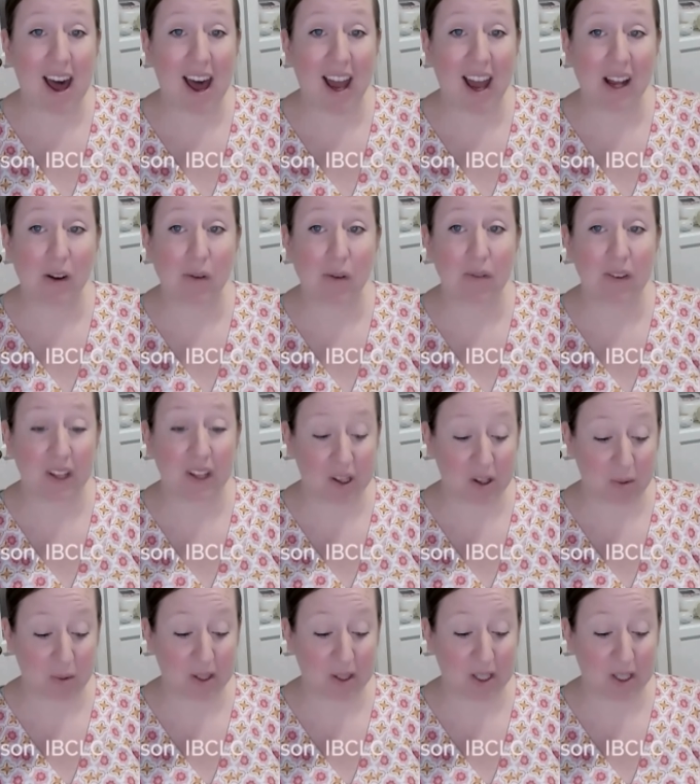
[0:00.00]
I don't feel like
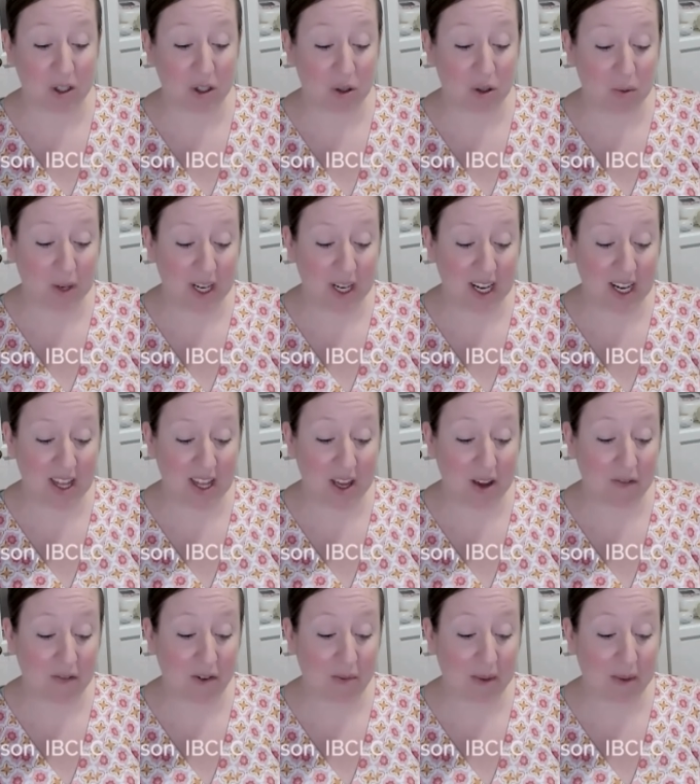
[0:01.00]
they're really doing
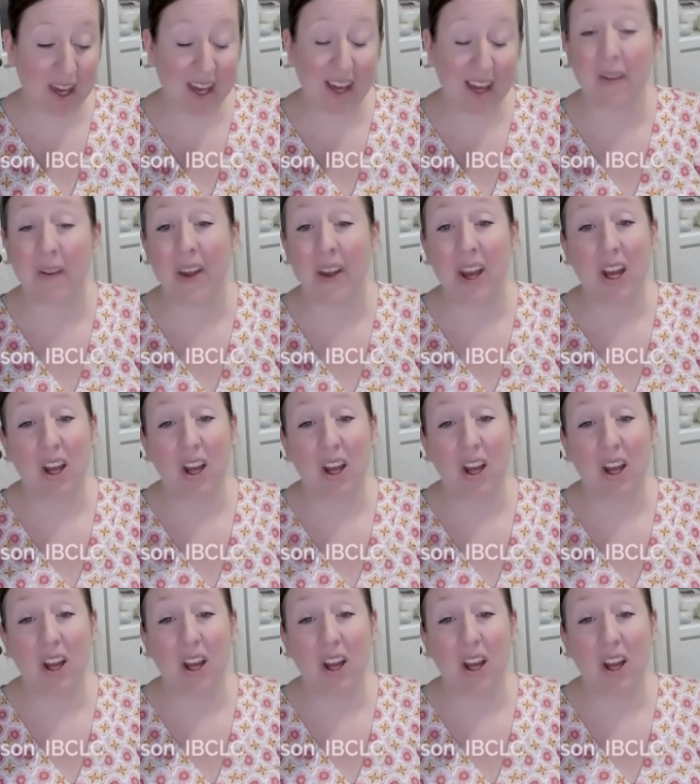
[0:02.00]
anything for me,